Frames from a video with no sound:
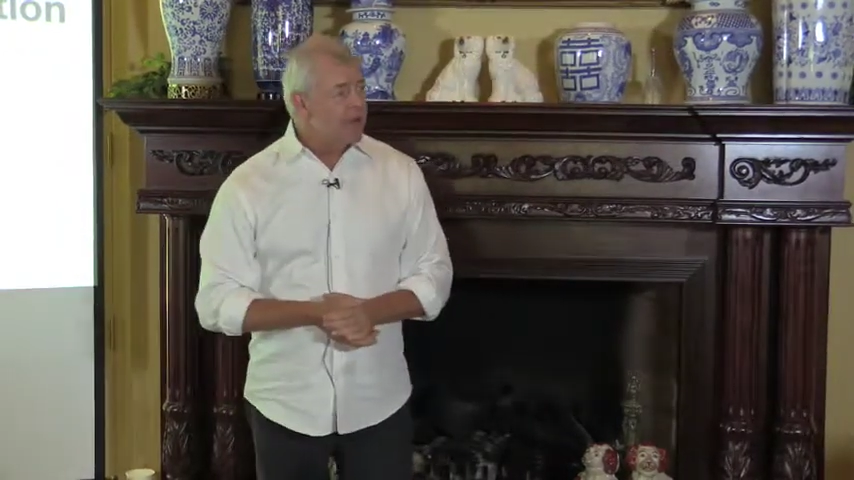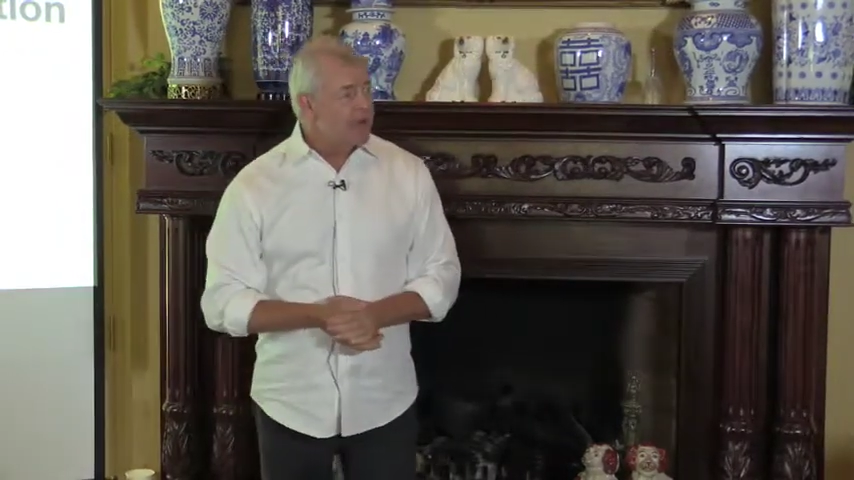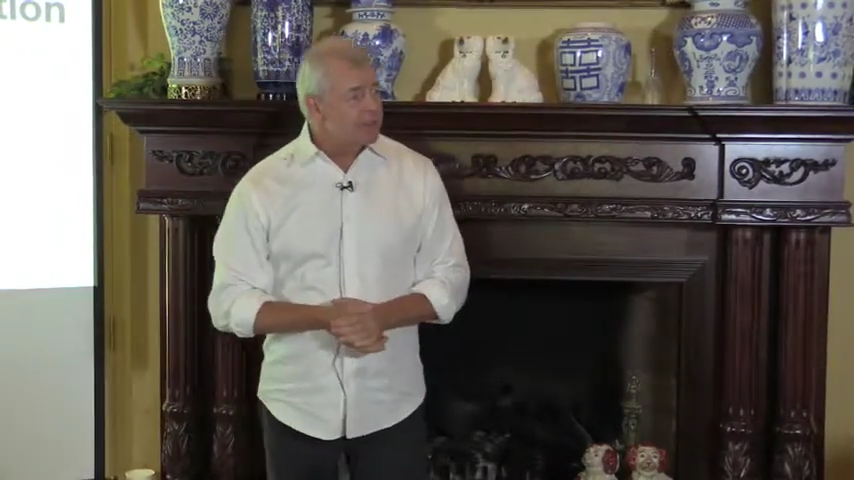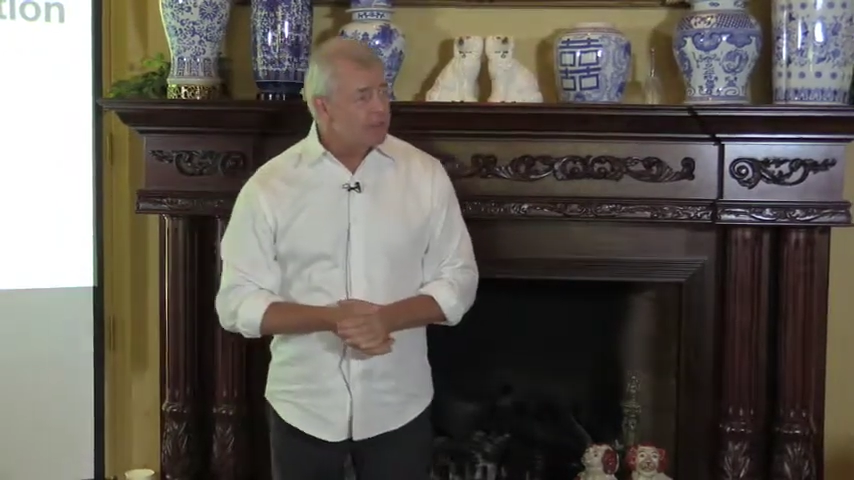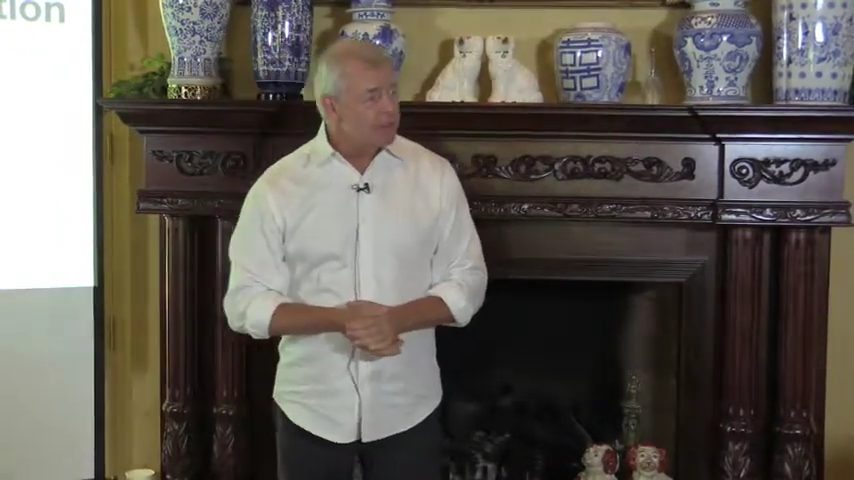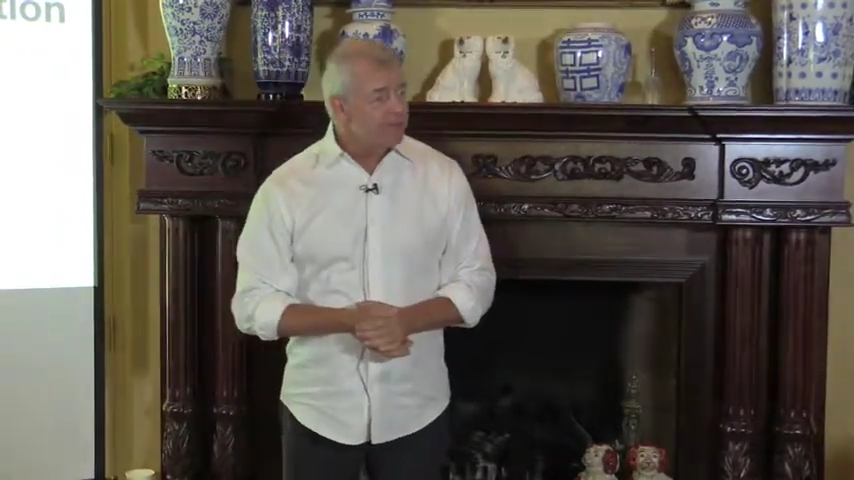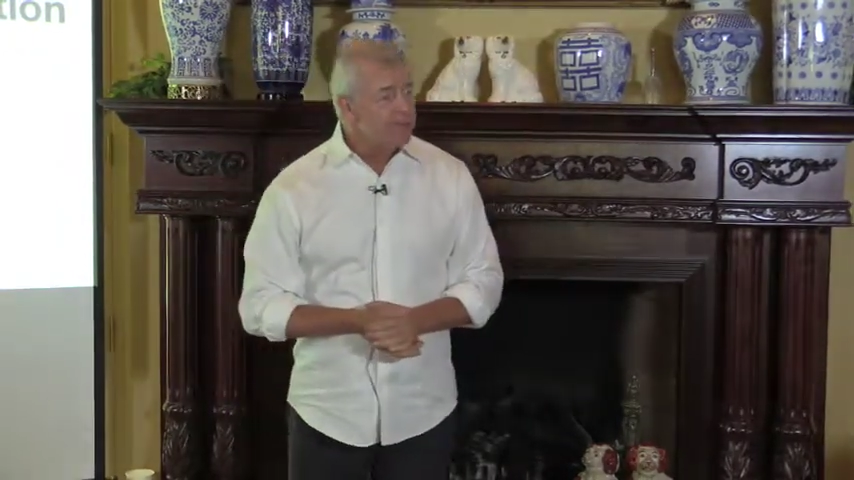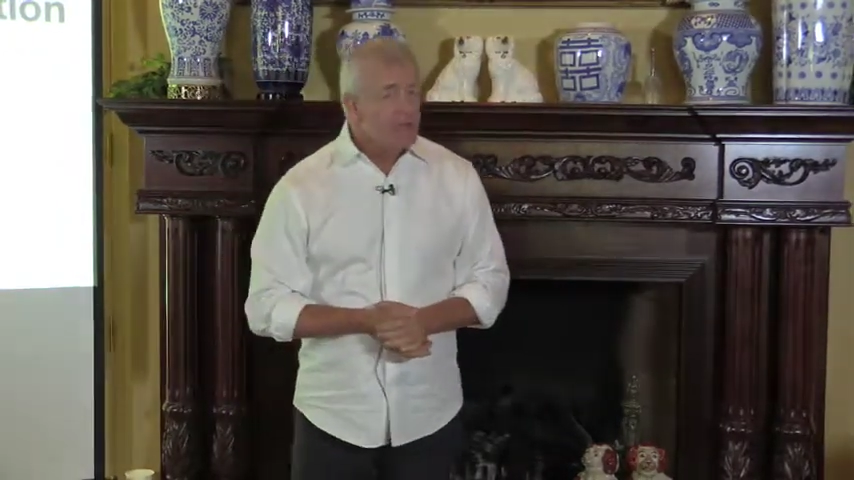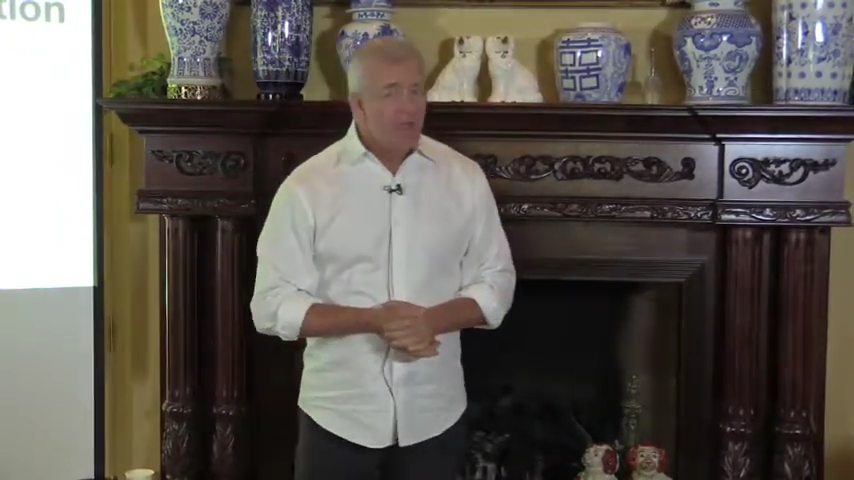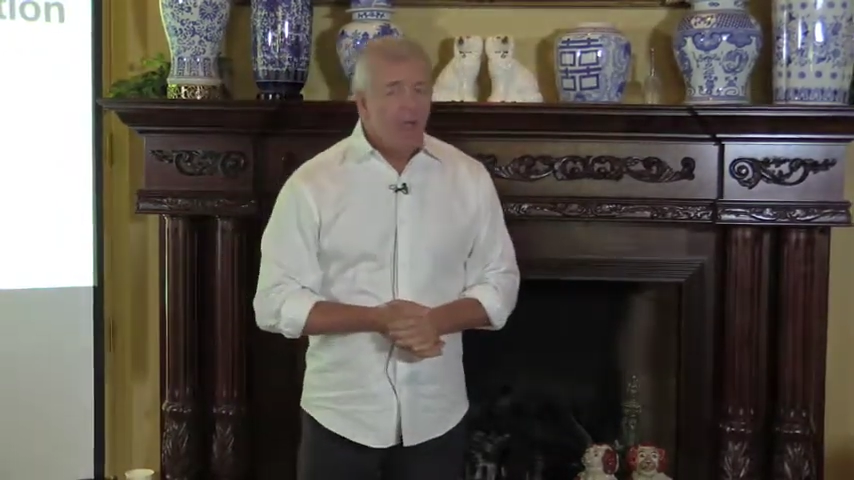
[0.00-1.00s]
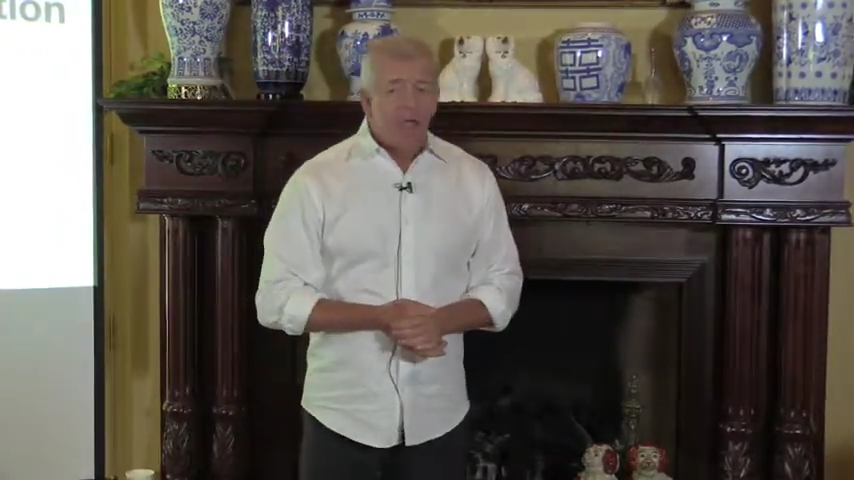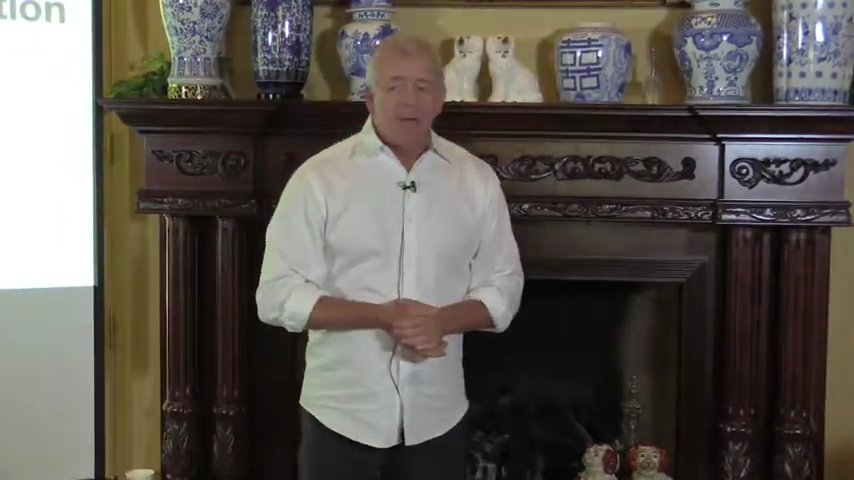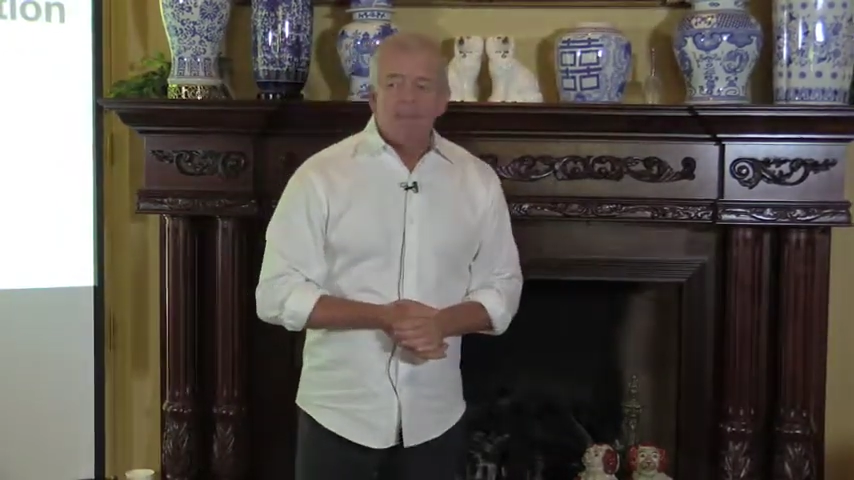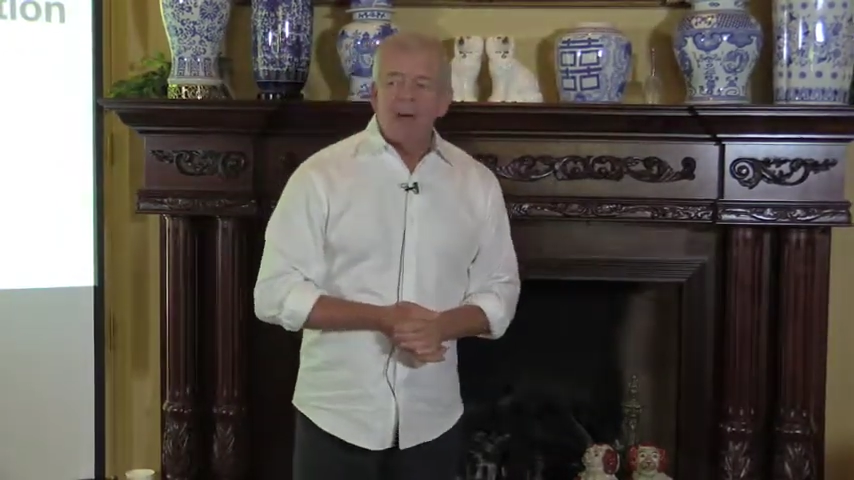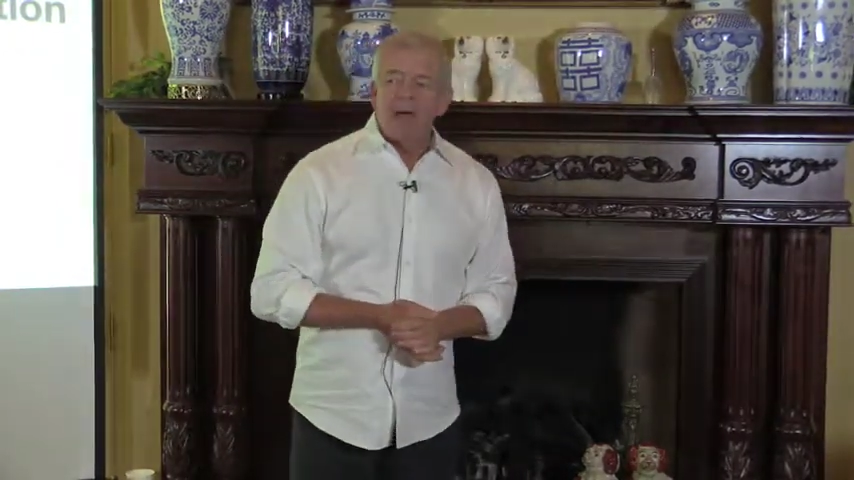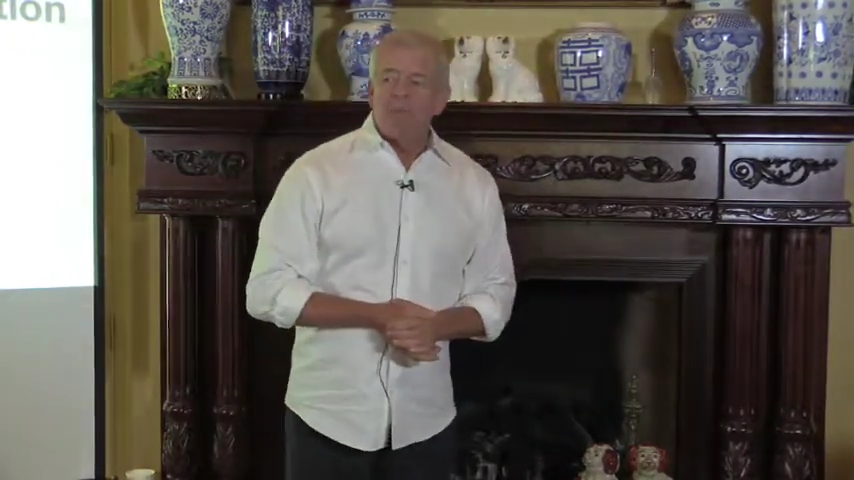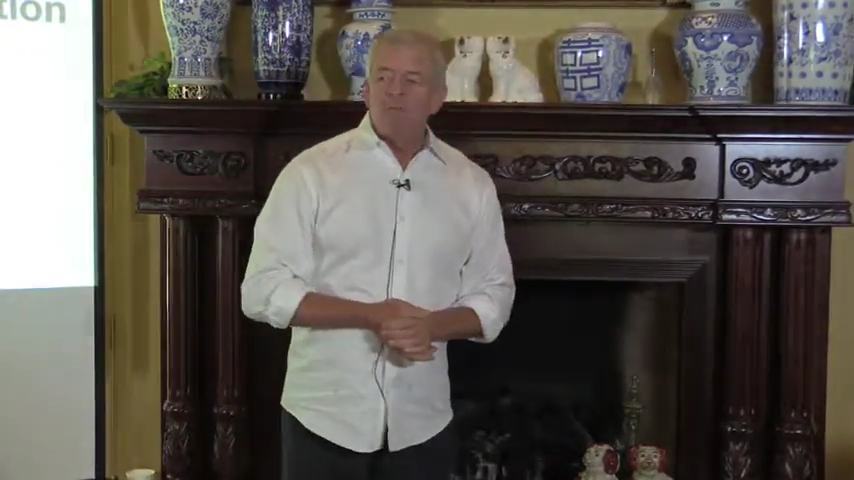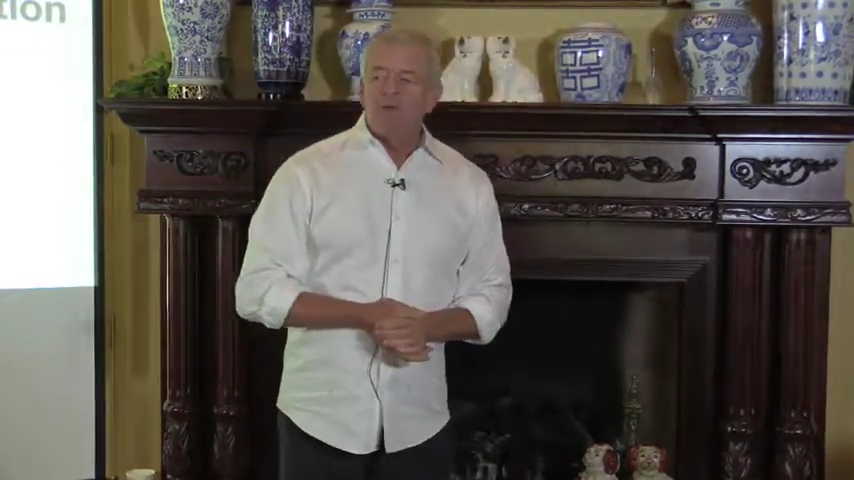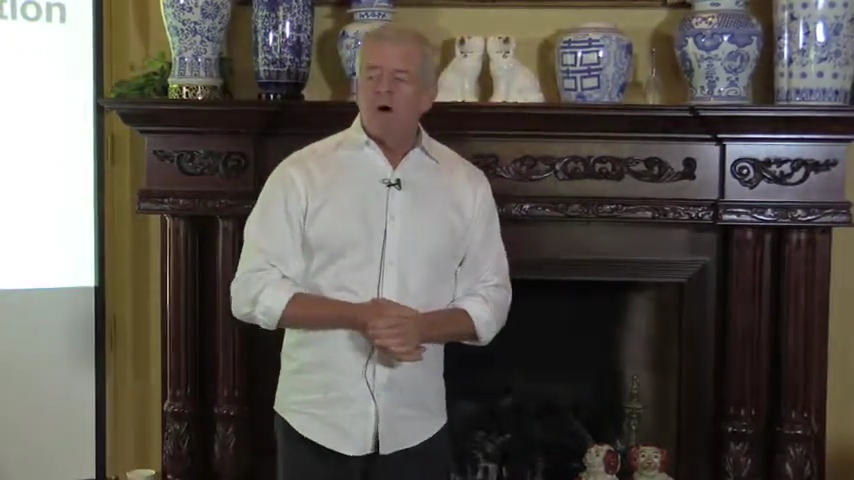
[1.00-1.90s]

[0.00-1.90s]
concert. But we